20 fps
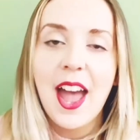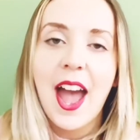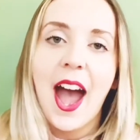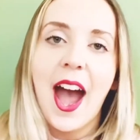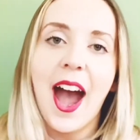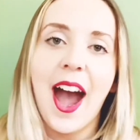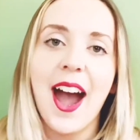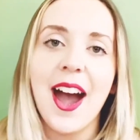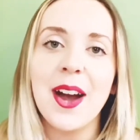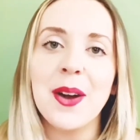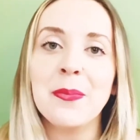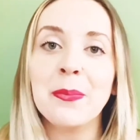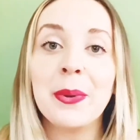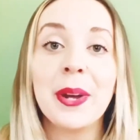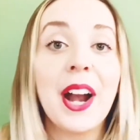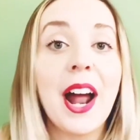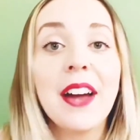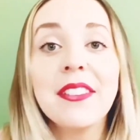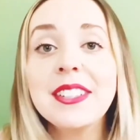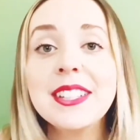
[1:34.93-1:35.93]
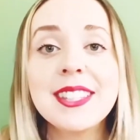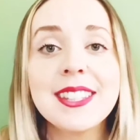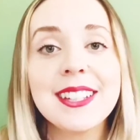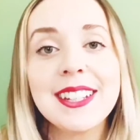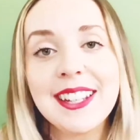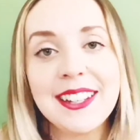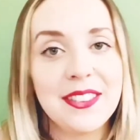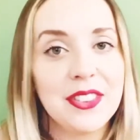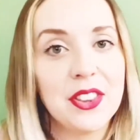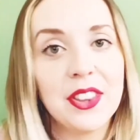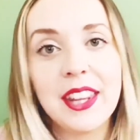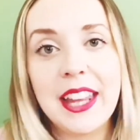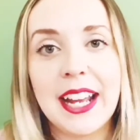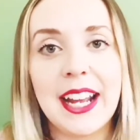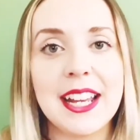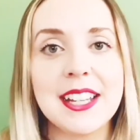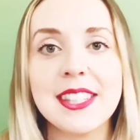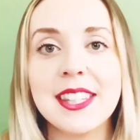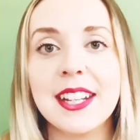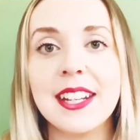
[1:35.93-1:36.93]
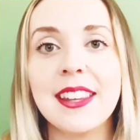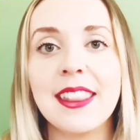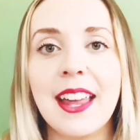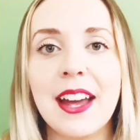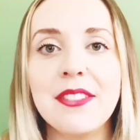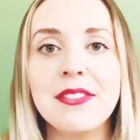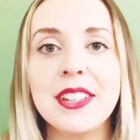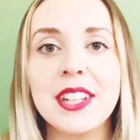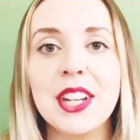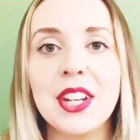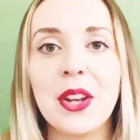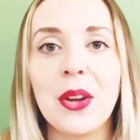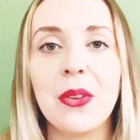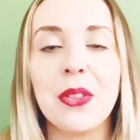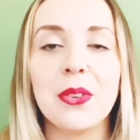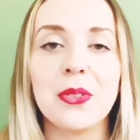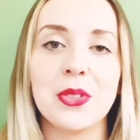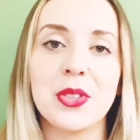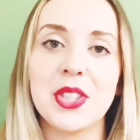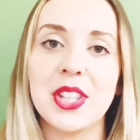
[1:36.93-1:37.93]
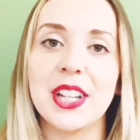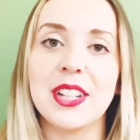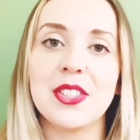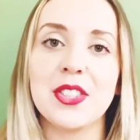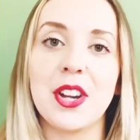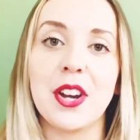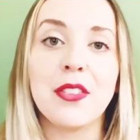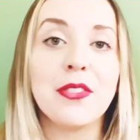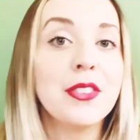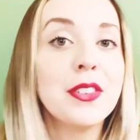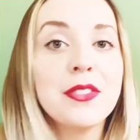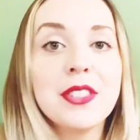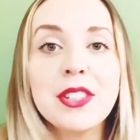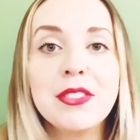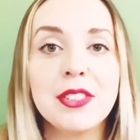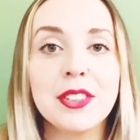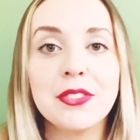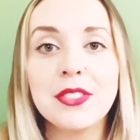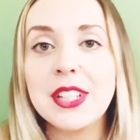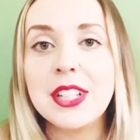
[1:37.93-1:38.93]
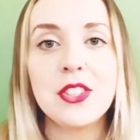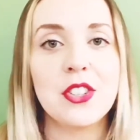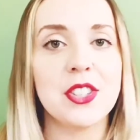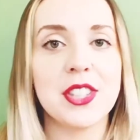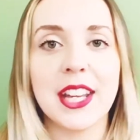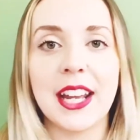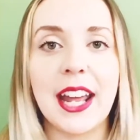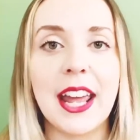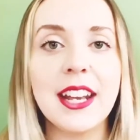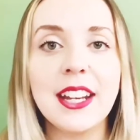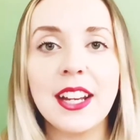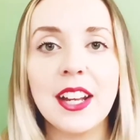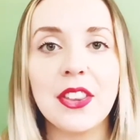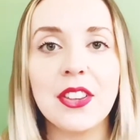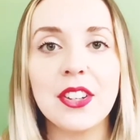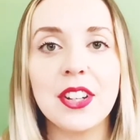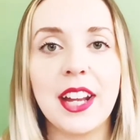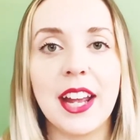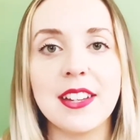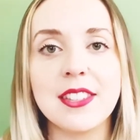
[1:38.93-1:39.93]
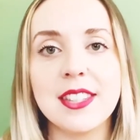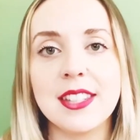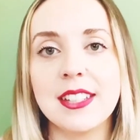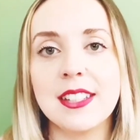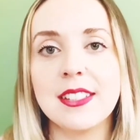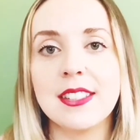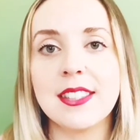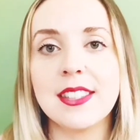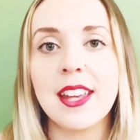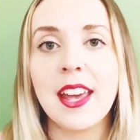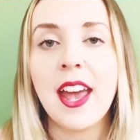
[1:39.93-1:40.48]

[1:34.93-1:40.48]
Um, but obviously, like I said in that video, those things are 50-50, just like any other guesses.